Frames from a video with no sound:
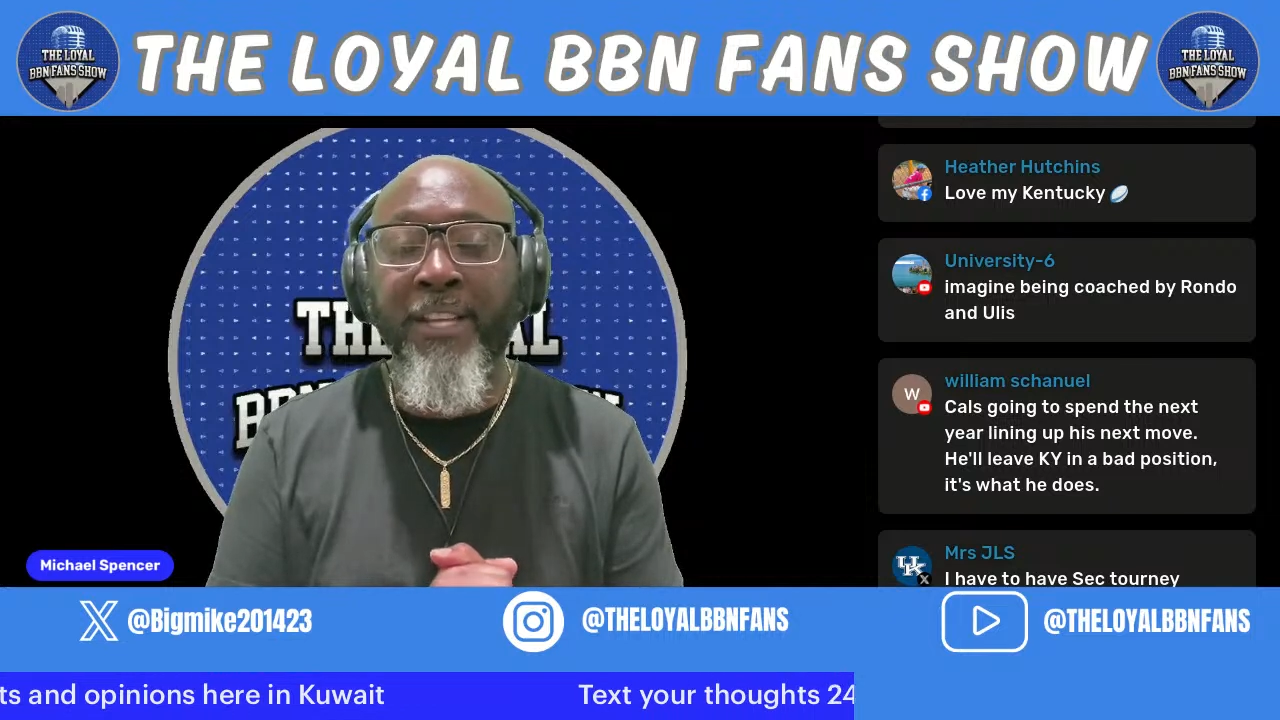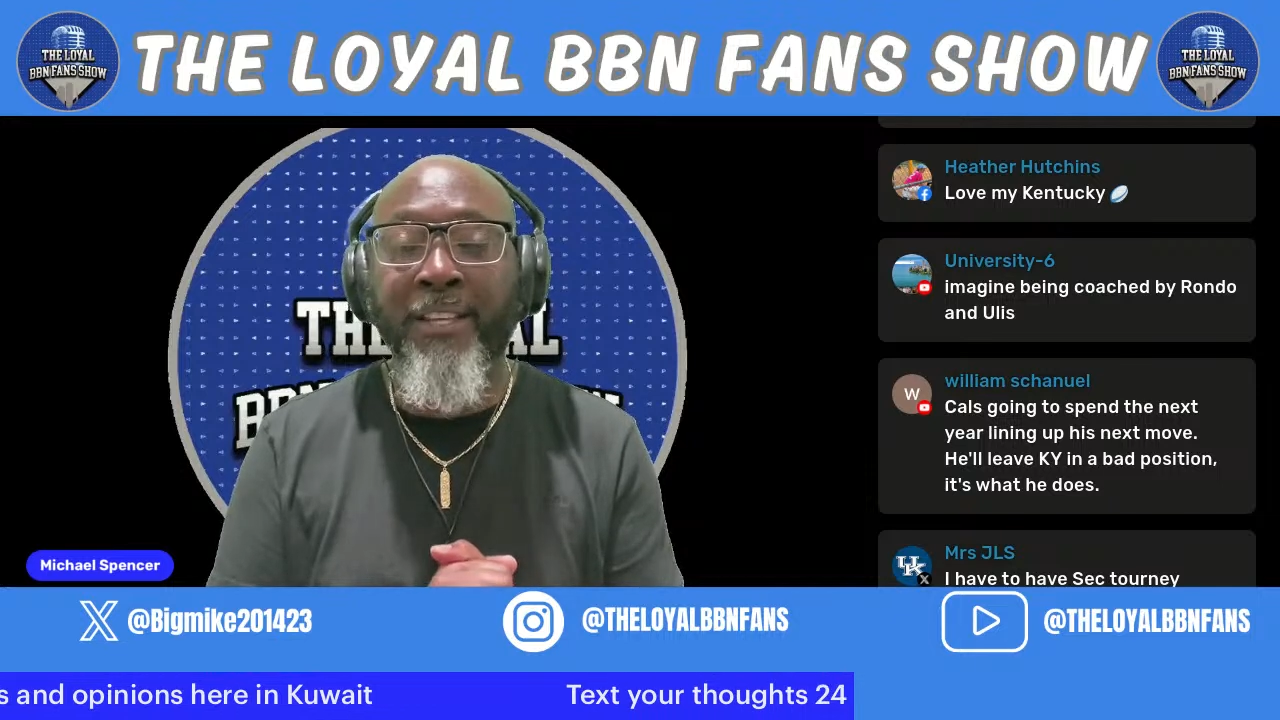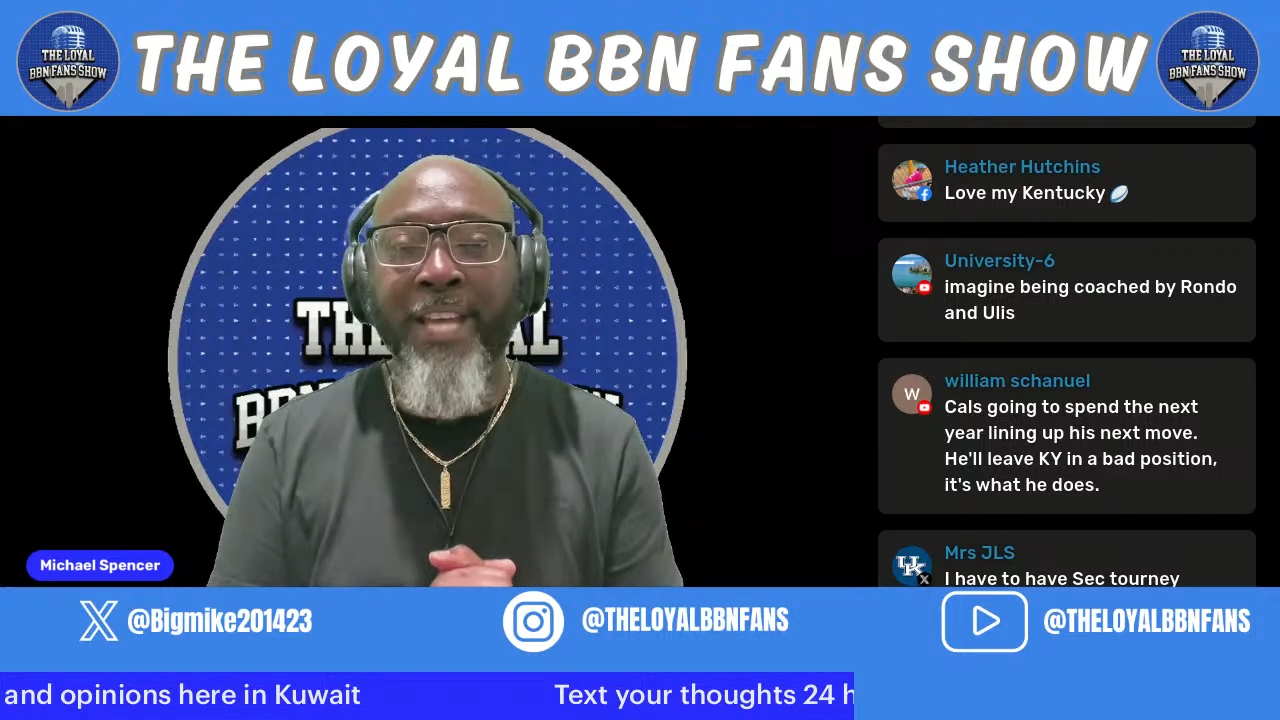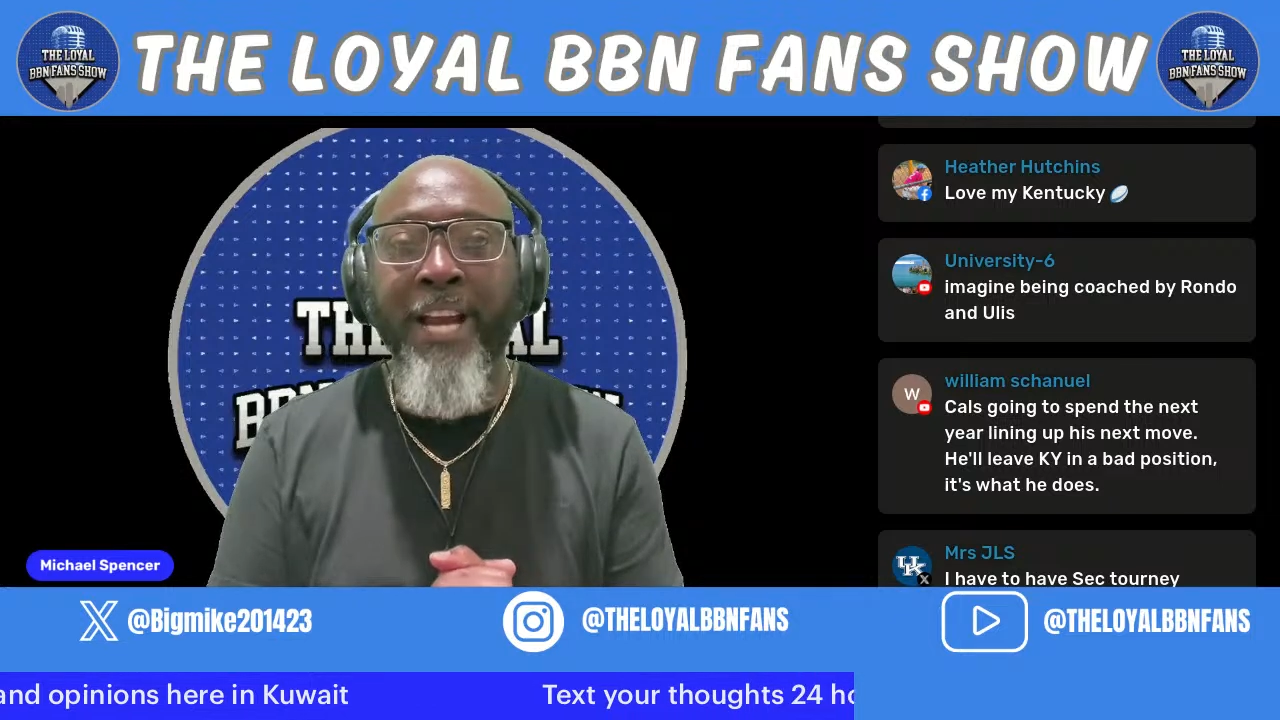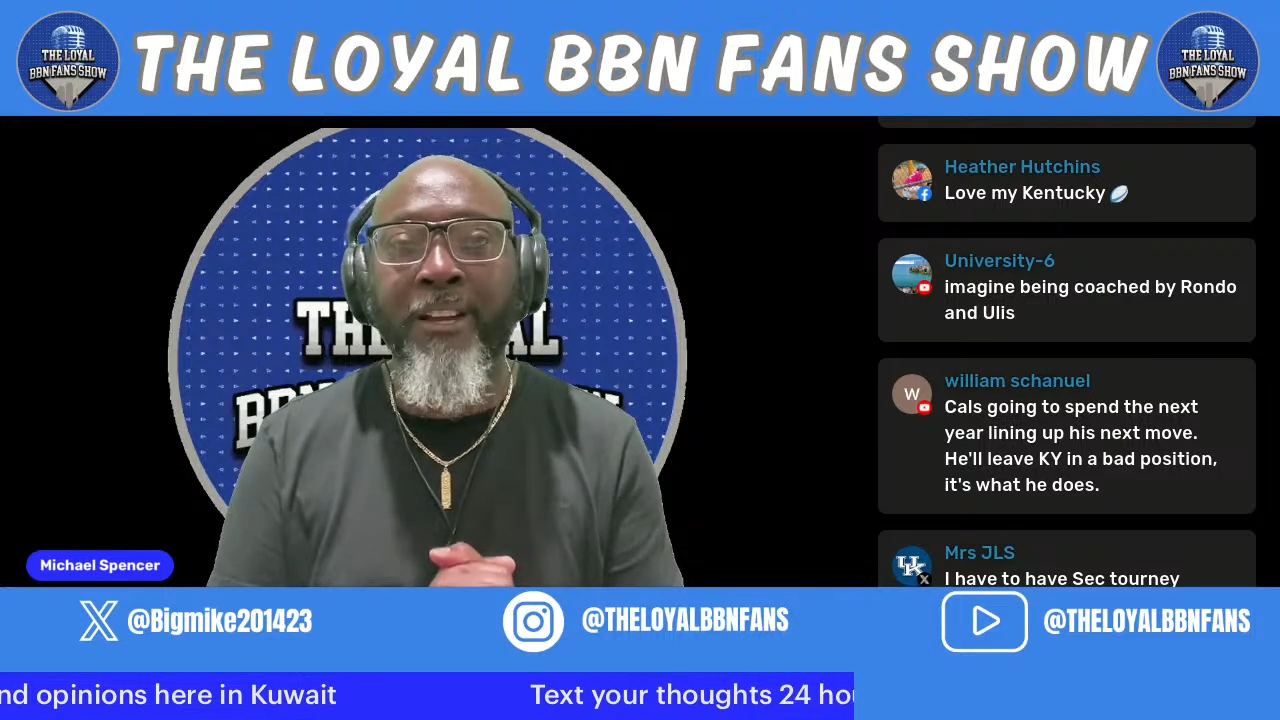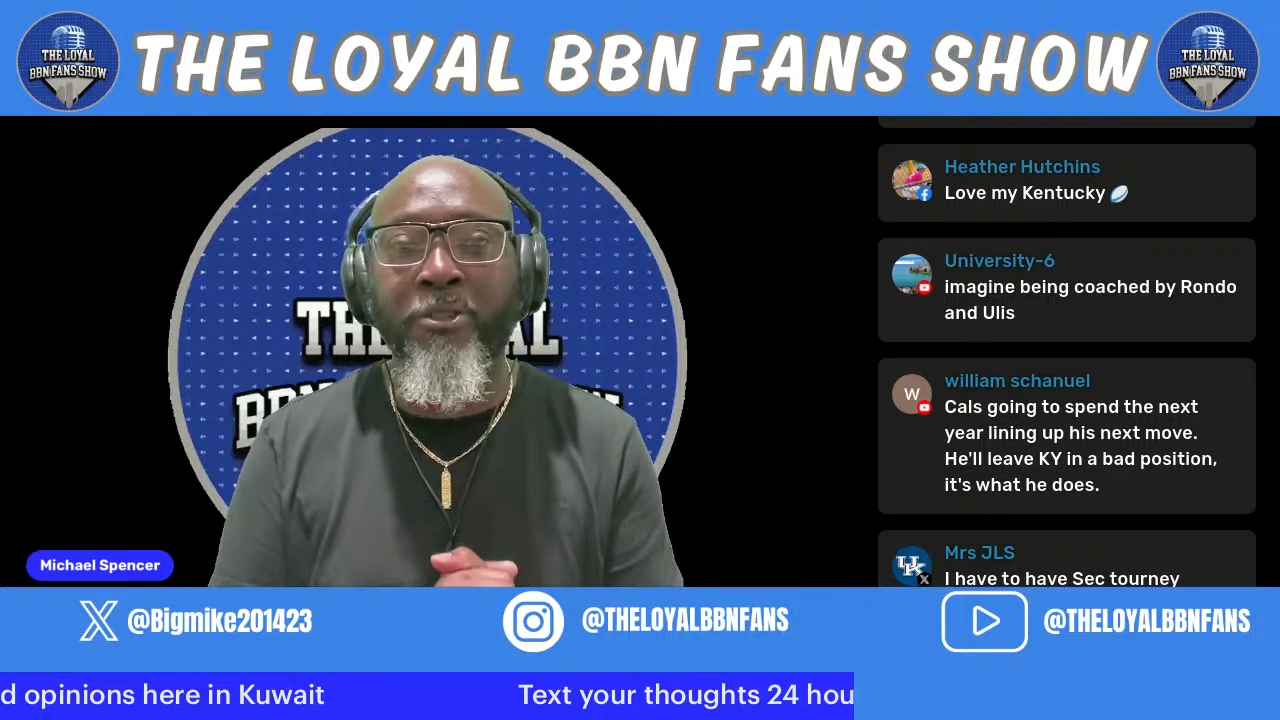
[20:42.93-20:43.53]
the thing to